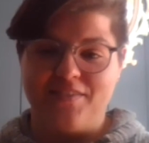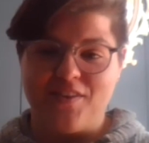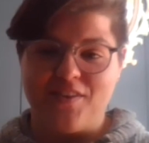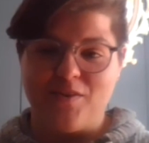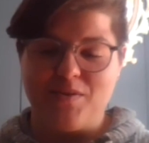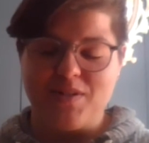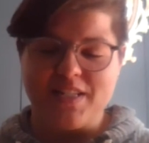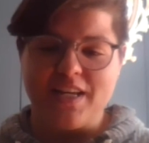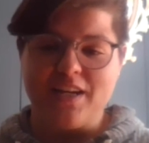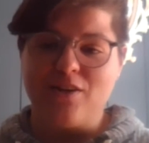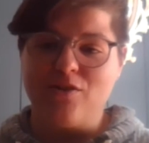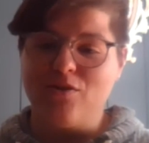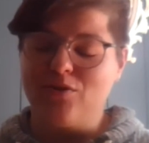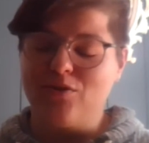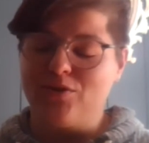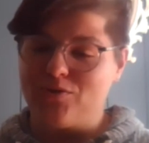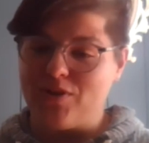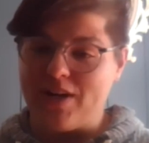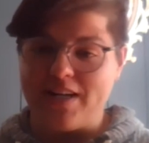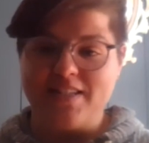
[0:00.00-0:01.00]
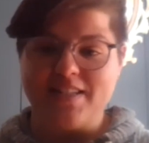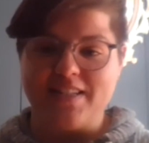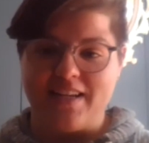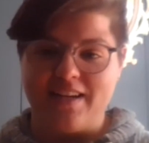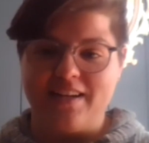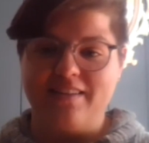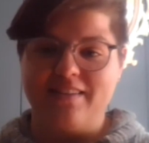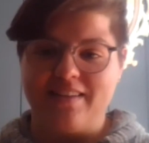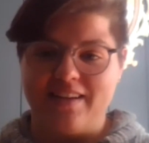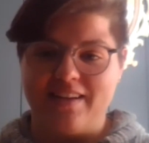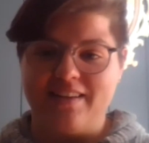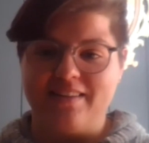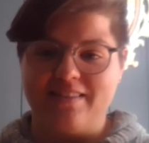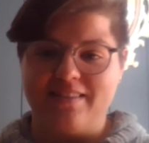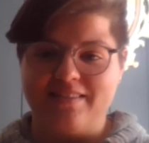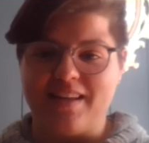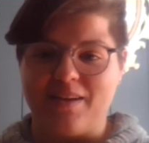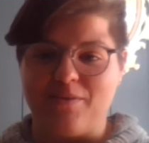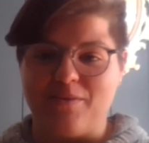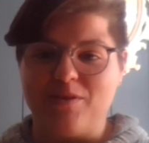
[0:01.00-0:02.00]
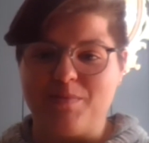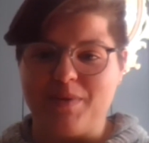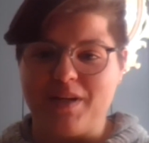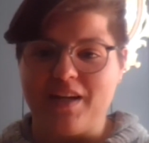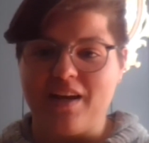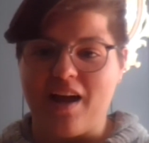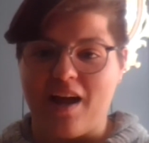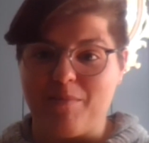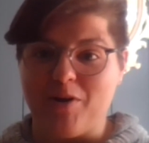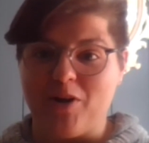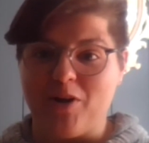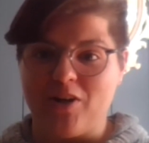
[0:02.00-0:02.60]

If there was like Google Translate, that would be.